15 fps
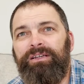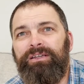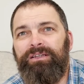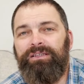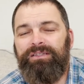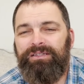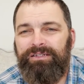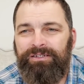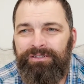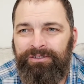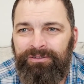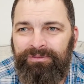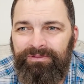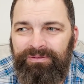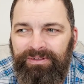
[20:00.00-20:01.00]

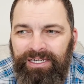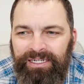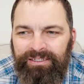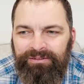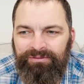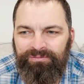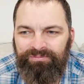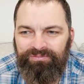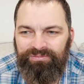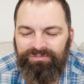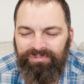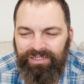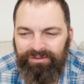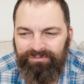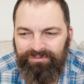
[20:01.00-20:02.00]
So I'm
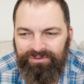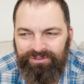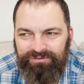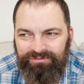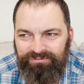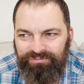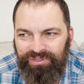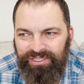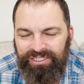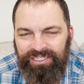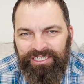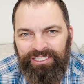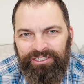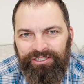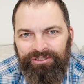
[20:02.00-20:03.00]
probably not
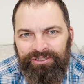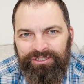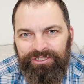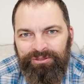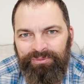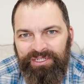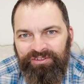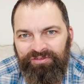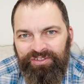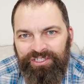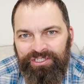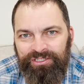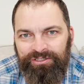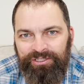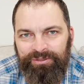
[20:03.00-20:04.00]
going to go on too many
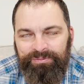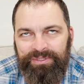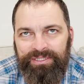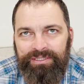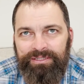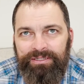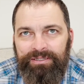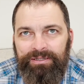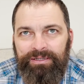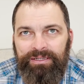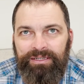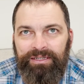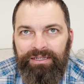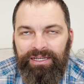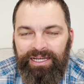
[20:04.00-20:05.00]
fishing trips.
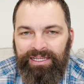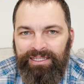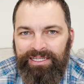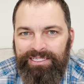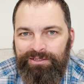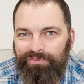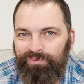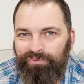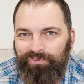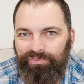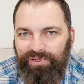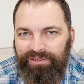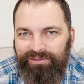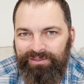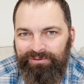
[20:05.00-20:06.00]
And that's
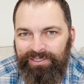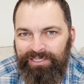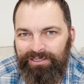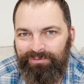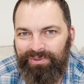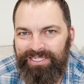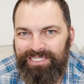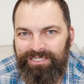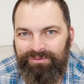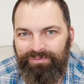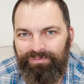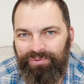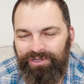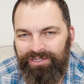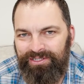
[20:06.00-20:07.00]
probably one of the best
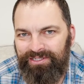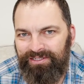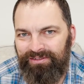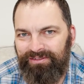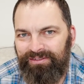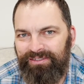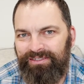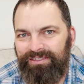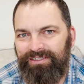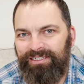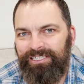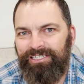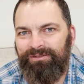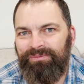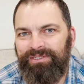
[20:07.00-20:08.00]
parts of this
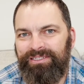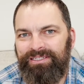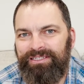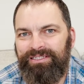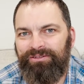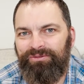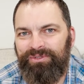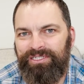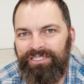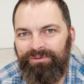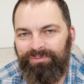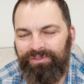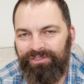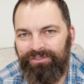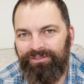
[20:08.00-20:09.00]
club is the
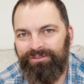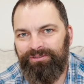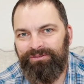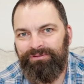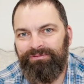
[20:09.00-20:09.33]
reciprocal